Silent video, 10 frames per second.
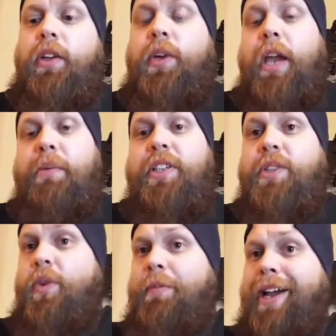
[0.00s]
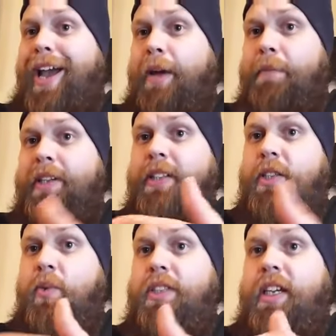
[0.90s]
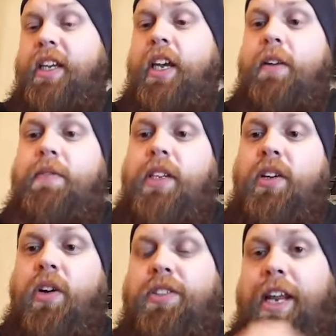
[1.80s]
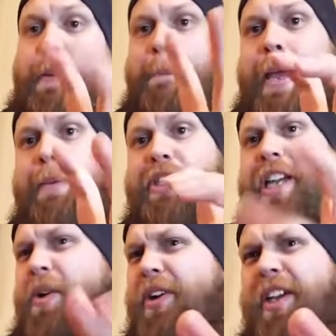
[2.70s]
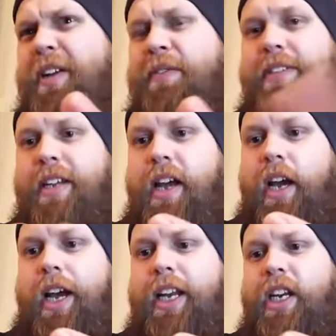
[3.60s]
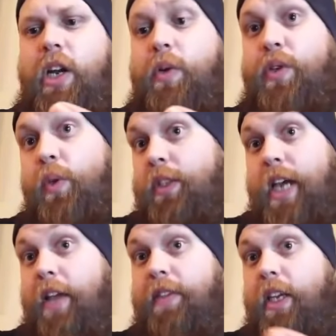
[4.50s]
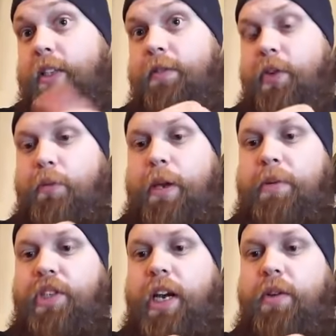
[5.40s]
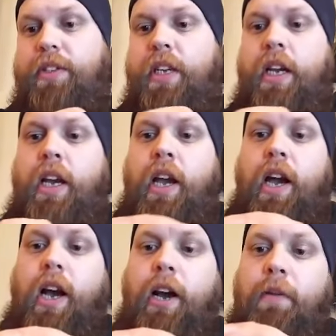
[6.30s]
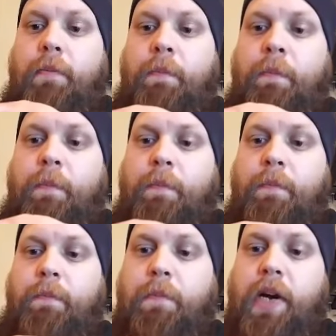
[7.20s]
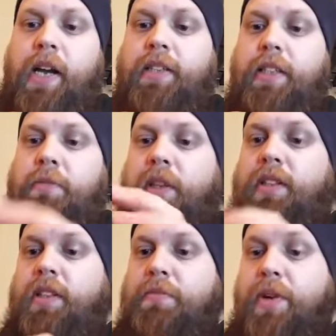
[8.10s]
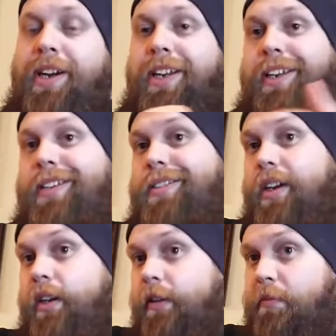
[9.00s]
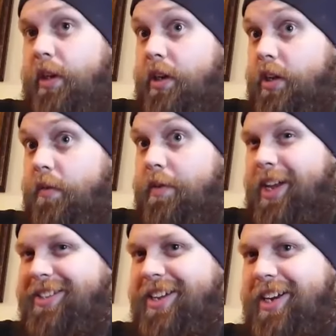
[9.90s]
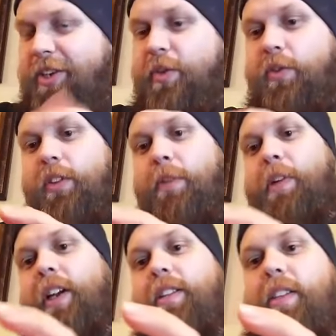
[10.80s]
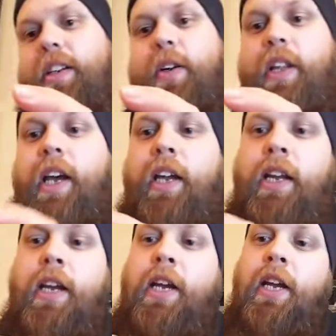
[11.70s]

Luke Hamilton is one of my admins. This was a gift. He calls it a baby shower gift. I didn't know dudes got things for their baby showers. But since Melissa's pregnant, he decided to give me a gift. That's kind of cool. I'm not going to say no to that.